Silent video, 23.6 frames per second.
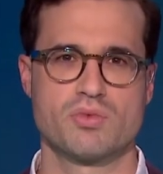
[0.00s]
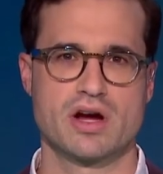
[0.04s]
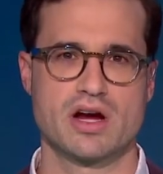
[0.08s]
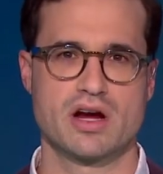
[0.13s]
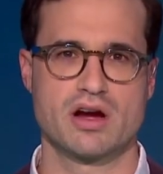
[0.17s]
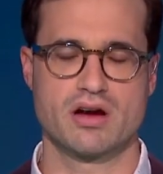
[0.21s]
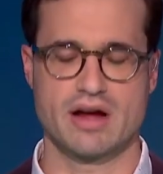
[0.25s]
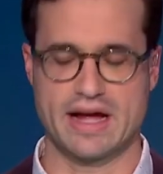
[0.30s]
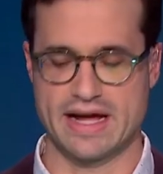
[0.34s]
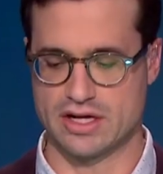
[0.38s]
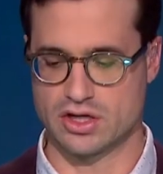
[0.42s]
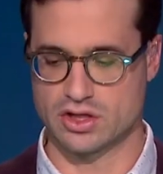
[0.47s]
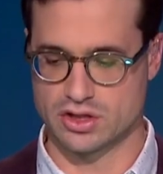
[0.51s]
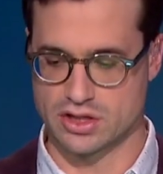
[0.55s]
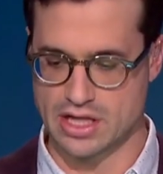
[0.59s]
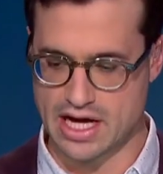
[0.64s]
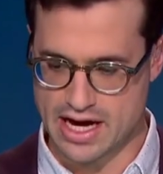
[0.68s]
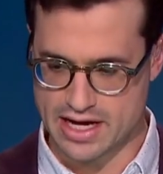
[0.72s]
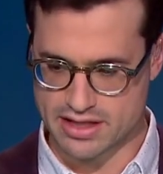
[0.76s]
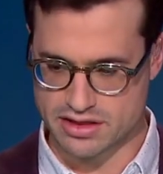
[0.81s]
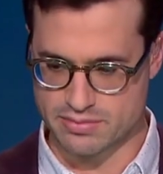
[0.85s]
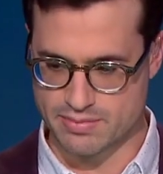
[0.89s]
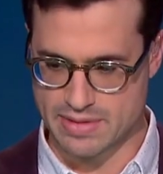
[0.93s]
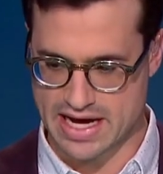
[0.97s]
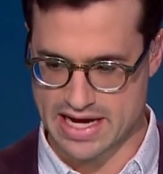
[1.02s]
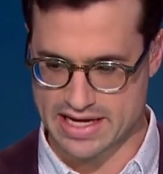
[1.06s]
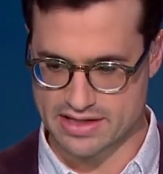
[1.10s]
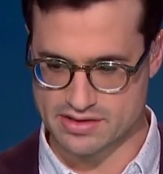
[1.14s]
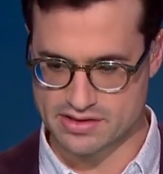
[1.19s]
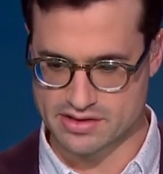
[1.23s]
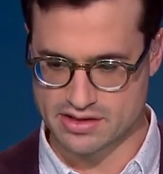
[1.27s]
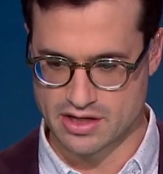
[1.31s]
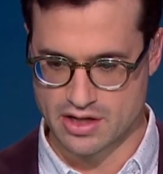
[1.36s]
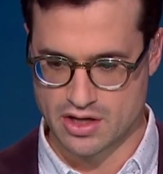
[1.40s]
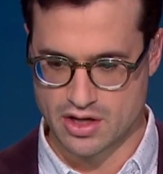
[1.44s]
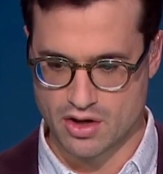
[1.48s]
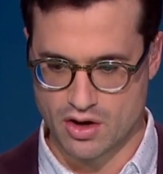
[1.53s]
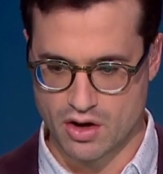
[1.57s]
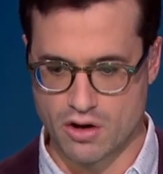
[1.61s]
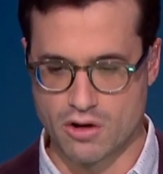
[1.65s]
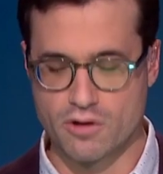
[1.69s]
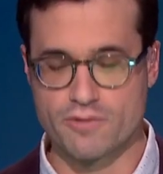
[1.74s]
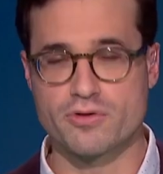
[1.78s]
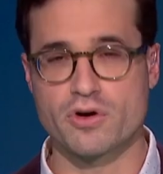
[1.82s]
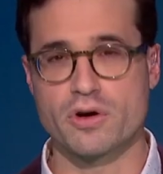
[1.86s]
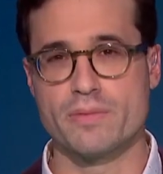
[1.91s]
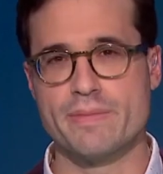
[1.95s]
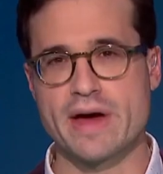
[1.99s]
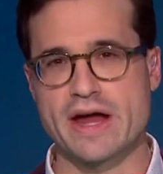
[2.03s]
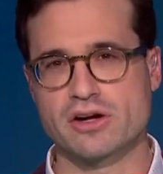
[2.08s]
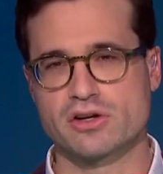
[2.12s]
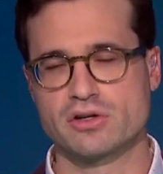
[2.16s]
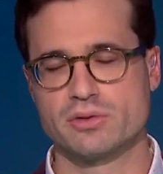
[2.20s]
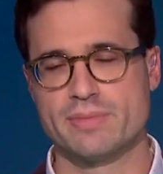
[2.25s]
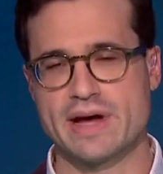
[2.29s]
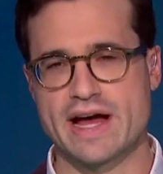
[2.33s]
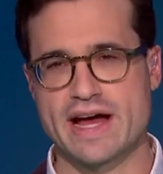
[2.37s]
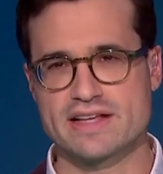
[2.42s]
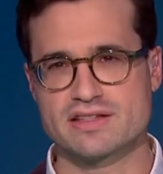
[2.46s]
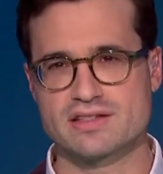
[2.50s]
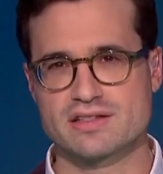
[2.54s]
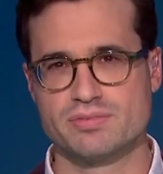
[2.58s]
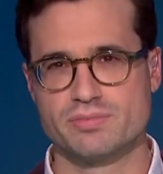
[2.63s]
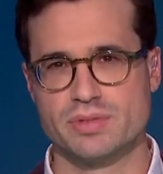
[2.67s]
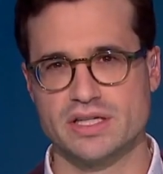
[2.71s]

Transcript: wear a cloth mask over a medical mask,